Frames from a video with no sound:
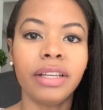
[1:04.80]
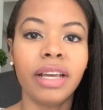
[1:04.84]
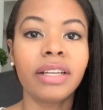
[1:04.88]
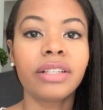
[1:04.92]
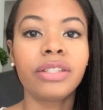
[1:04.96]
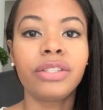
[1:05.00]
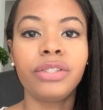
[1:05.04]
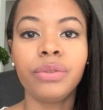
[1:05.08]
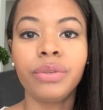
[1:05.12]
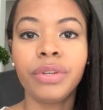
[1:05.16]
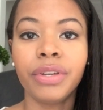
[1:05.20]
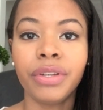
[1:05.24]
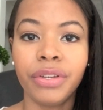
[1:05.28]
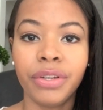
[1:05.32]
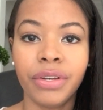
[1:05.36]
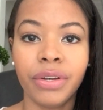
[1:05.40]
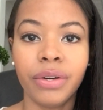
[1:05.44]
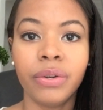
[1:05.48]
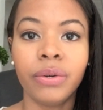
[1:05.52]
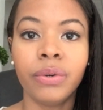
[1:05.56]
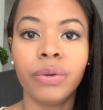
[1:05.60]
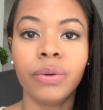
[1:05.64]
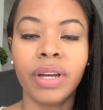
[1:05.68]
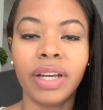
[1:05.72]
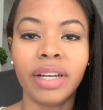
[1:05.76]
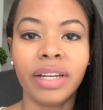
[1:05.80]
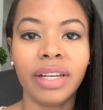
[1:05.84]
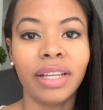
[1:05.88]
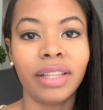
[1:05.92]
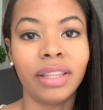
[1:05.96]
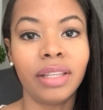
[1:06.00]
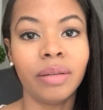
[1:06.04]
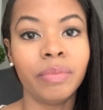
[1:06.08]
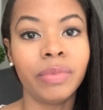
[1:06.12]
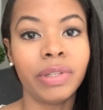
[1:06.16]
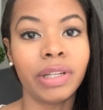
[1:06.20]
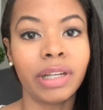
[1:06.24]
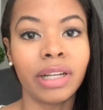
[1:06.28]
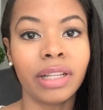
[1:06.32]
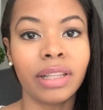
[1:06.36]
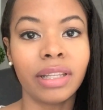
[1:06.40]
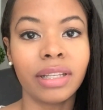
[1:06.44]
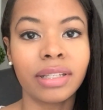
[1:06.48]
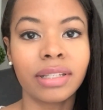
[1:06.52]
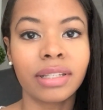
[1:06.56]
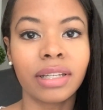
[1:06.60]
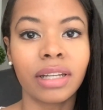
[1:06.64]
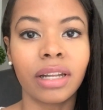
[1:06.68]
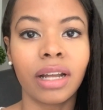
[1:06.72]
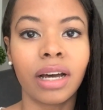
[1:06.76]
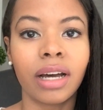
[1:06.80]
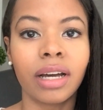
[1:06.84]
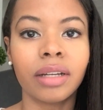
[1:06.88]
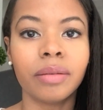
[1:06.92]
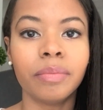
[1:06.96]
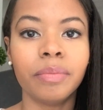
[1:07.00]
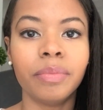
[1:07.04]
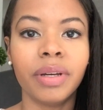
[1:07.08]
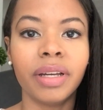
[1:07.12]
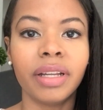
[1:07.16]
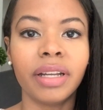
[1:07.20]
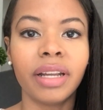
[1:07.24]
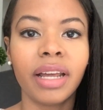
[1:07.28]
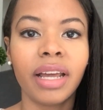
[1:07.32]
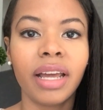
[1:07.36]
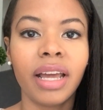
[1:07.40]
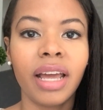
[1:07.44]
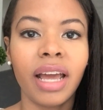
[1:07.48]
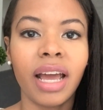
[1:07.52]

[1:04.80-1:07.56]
Yes, you can go and get them done at the salon, but